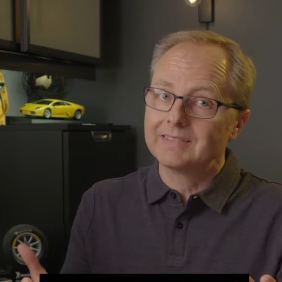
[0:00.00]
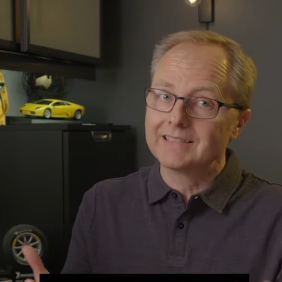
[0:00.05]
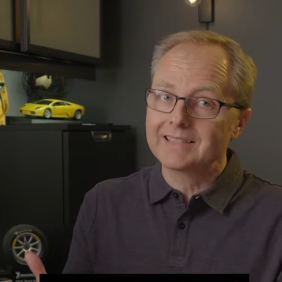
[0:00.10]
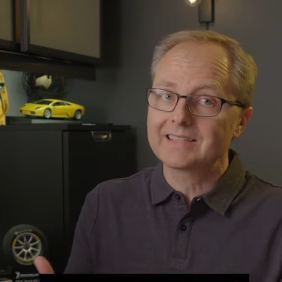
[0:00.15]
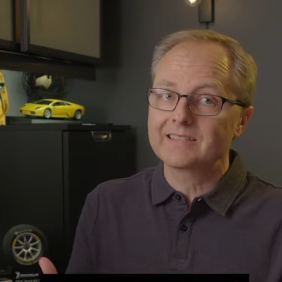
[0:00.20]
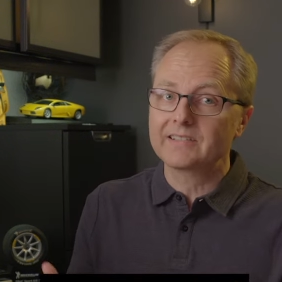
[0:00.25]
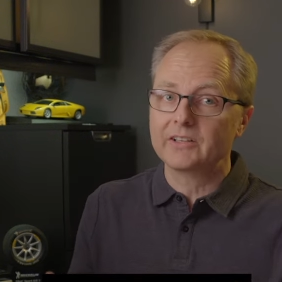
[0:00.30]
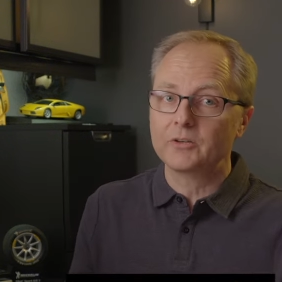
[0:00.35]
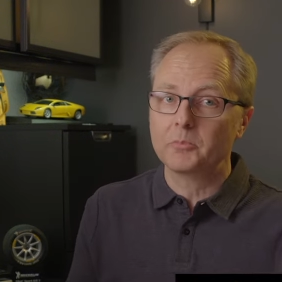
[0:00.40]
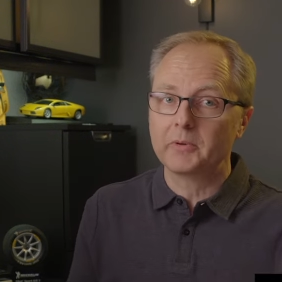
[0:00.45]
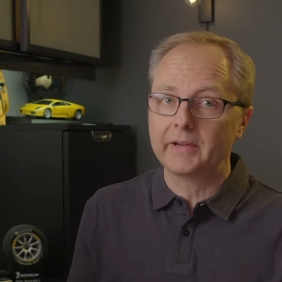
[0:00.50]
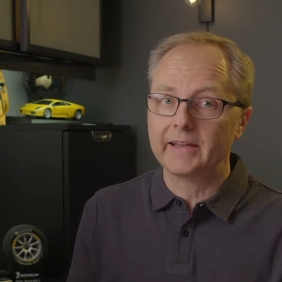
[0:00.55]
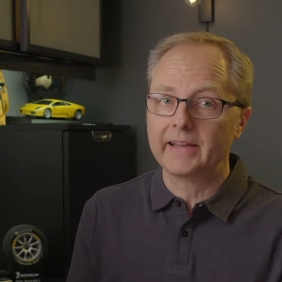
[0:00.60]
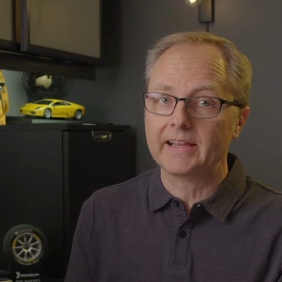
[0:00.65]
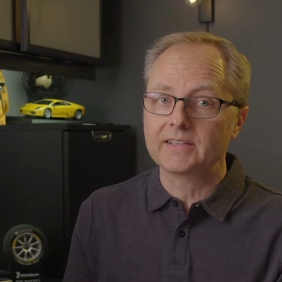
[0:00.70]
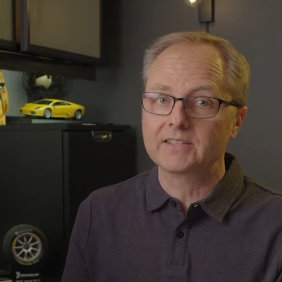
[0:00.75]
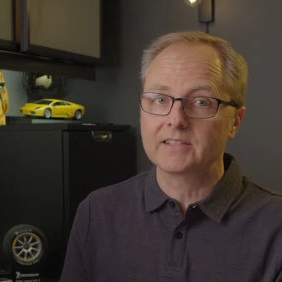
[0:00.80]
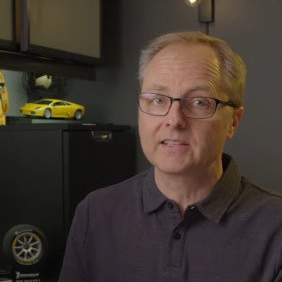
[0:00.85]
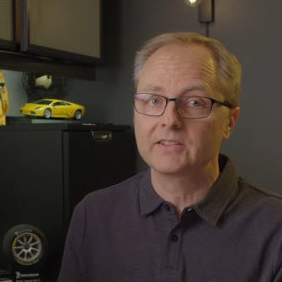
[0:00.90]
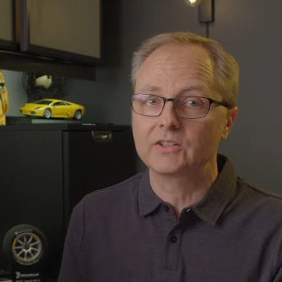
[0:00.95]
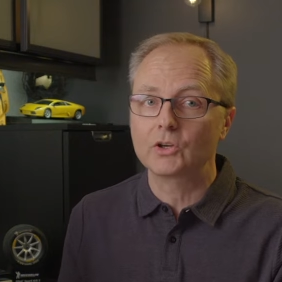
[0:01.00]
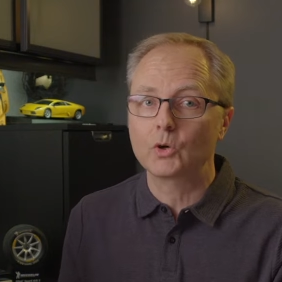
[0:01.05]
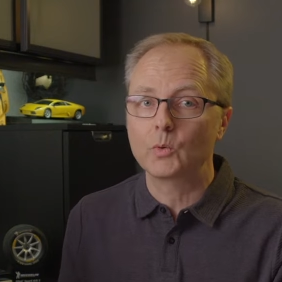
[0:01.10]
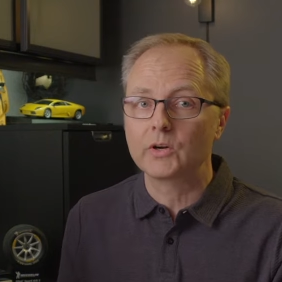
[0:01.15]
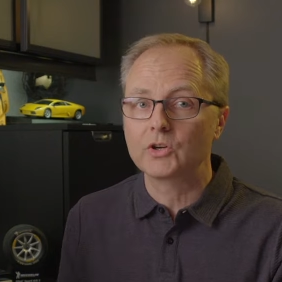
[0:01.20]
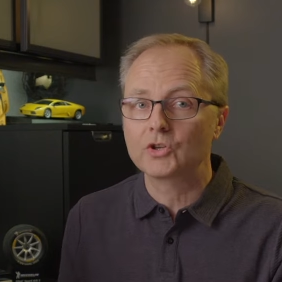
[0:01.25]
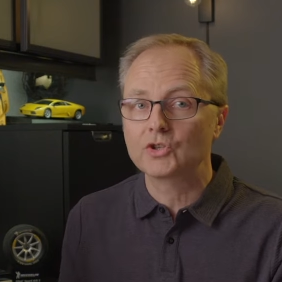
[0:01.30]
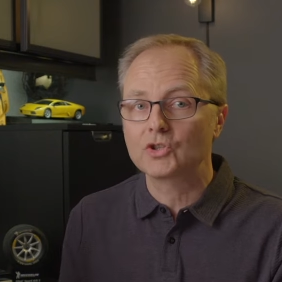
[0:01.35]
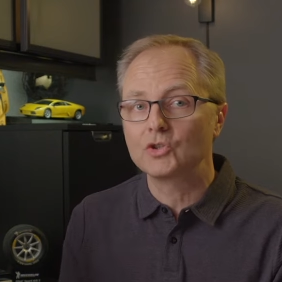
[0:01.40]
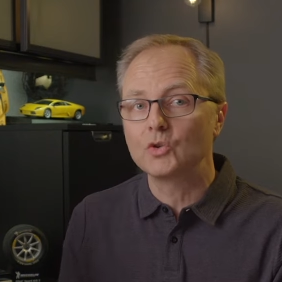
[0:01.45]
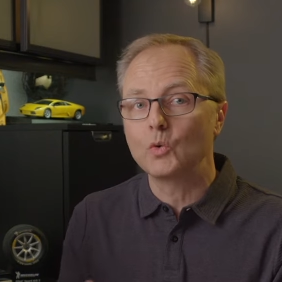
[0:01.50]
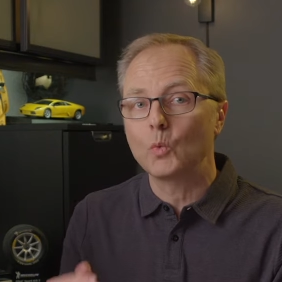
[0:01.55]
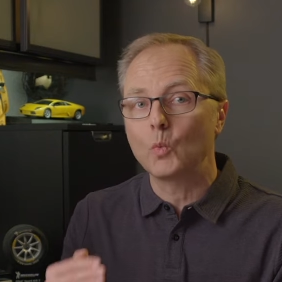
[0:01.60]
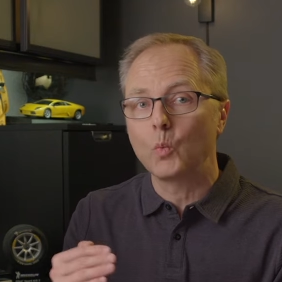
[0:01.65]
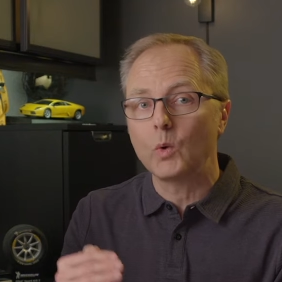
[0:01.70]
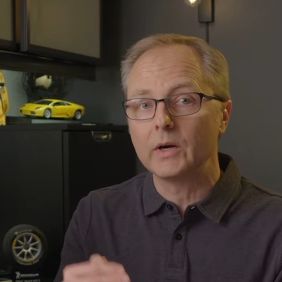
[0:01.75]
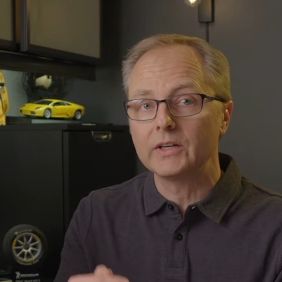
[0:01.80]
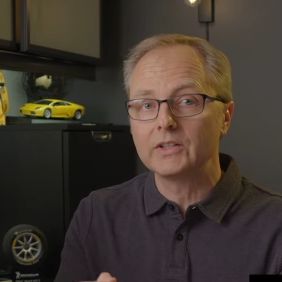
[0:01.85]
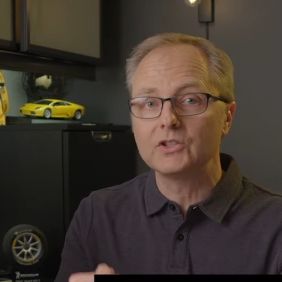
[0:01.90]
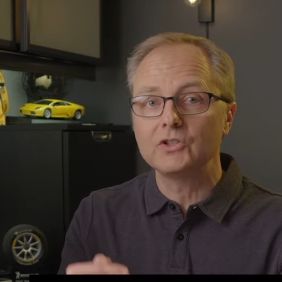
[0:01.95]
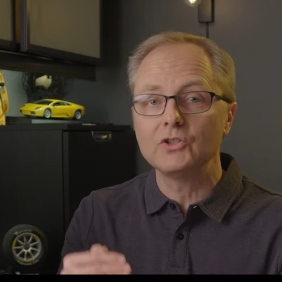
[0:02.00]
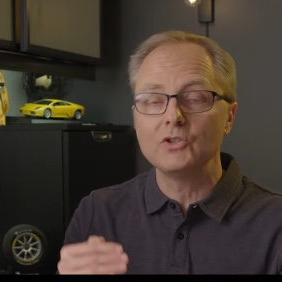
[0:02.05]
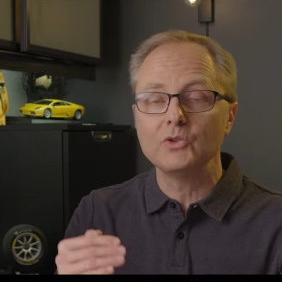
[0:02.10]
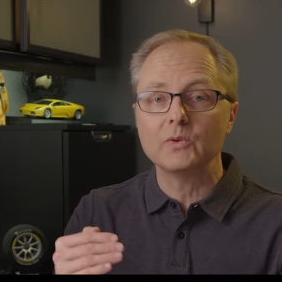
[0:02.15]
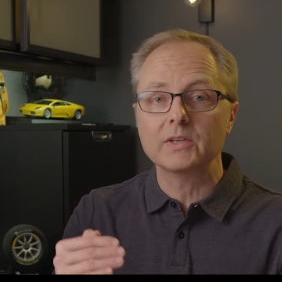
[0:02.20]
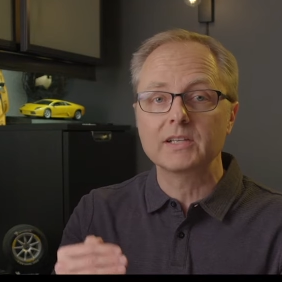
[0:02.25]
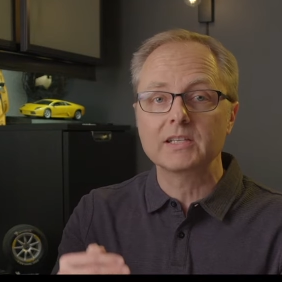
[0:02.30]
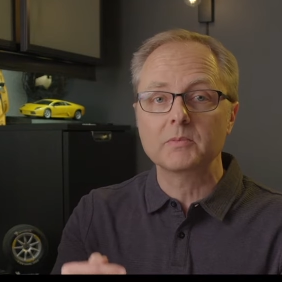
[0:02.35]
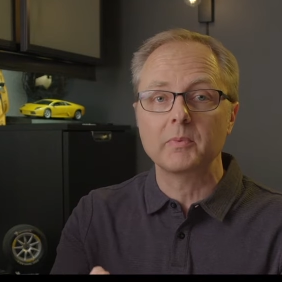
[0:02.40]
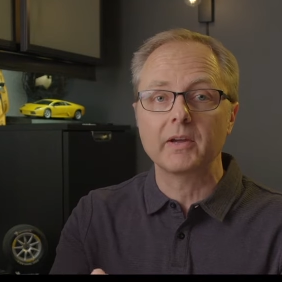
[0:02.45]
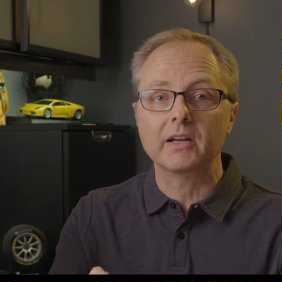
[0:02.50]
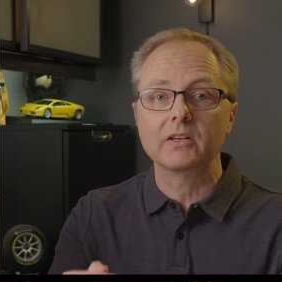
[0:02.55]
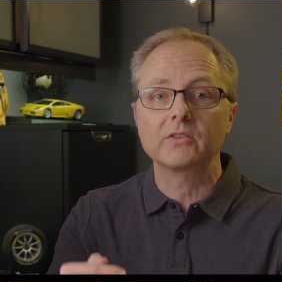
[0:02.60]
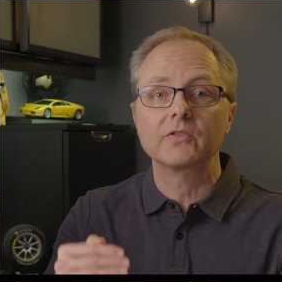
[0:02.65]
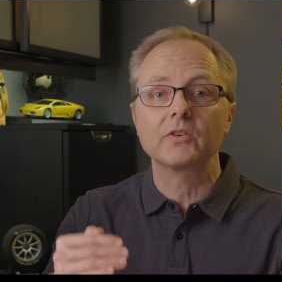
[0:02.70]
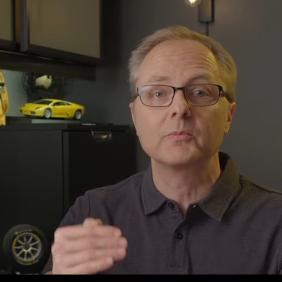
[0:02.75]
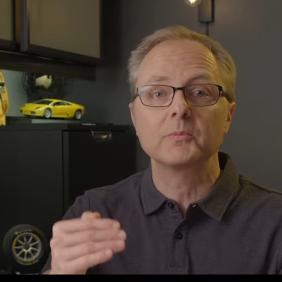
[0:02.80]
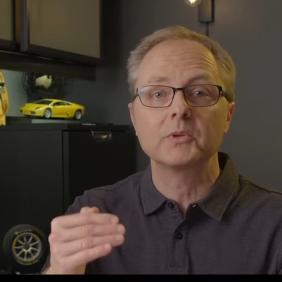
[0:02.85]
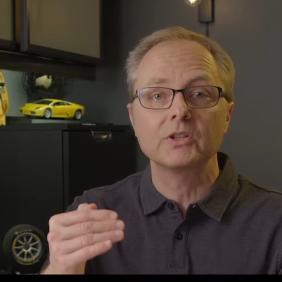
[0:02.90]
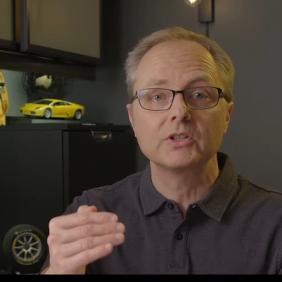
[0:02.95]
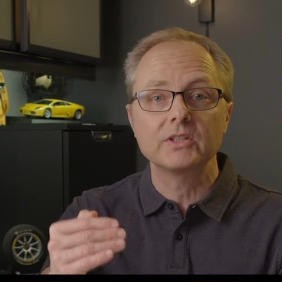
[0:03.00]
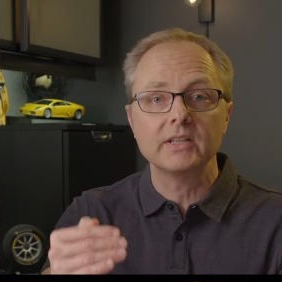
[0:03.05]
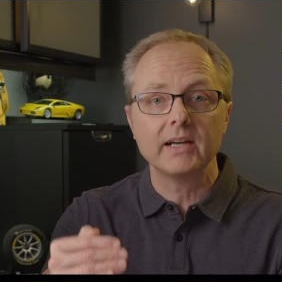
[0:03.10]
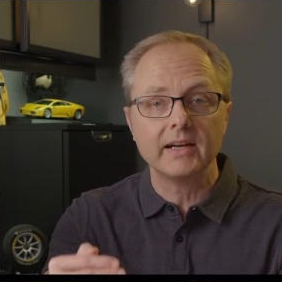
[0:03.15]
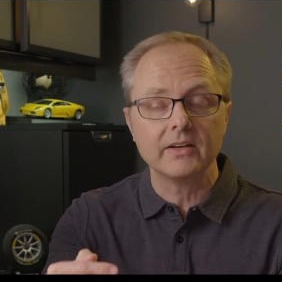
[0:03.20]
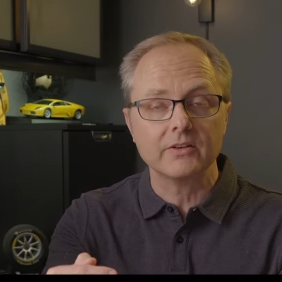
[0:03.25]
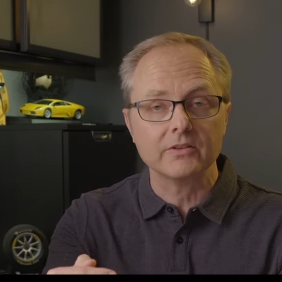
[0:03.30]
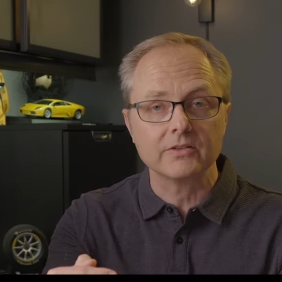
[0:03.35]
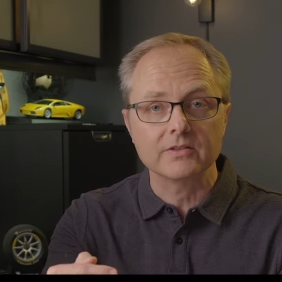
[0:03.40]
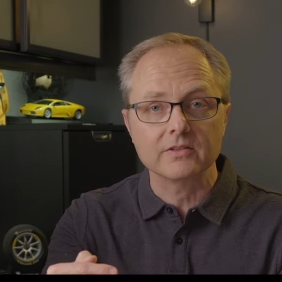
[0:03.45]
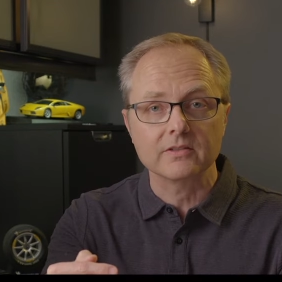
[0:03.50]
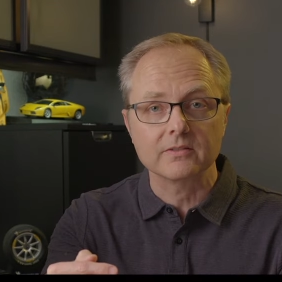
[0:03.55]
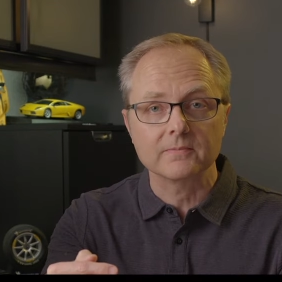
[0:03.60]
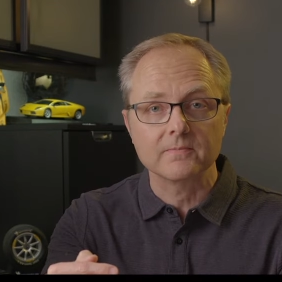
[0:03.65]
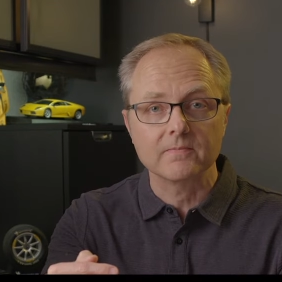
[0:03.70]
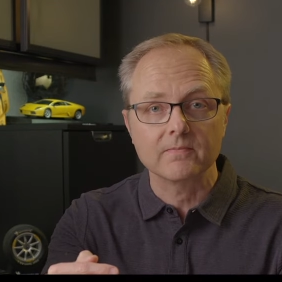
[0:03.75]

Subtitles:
let's start by asking the question, what do you expect from your tires?